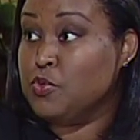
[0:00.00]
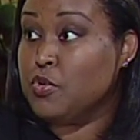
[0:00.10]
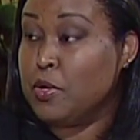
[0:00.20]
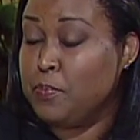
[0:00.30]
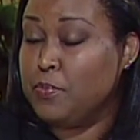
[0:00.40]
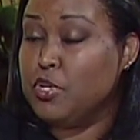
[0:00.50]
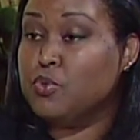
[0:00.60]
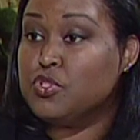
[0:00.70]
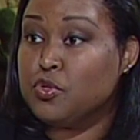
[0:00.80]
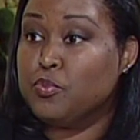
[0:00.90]

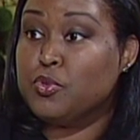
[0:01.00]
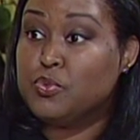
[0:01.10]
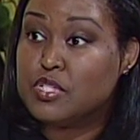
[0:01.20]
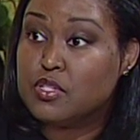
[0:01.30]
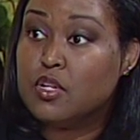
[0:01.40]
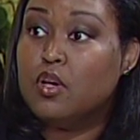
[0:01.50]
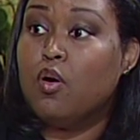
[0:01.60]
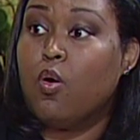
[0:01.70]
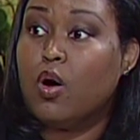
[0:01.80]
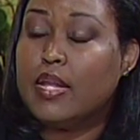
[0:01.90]
abuse or bruises
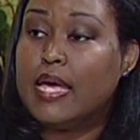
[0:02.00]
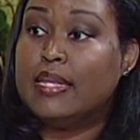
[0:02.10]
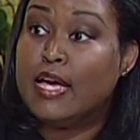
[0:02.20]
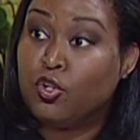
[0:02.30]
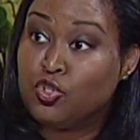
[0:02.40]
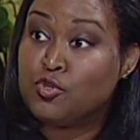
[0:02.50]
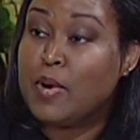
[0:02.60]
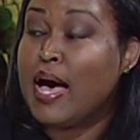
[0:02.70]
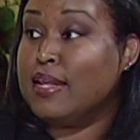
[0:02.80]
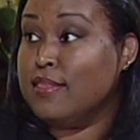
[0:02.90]
on an elder's
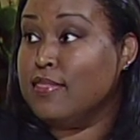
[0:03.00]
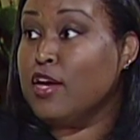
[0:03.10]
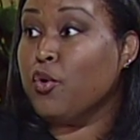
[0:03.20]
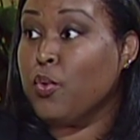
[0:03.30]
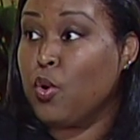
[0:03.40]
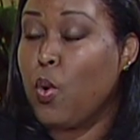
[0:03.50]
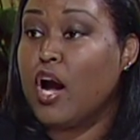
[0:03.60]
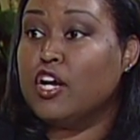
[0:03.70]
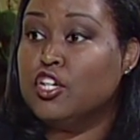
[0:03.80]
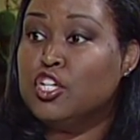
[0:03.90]
body, then they are
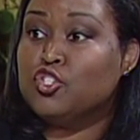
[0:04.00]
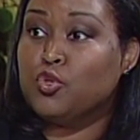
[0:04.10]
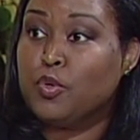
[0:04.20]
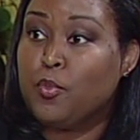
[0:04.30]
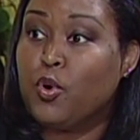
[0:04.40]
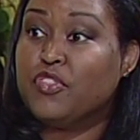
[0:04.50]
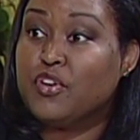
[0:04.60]
required to report.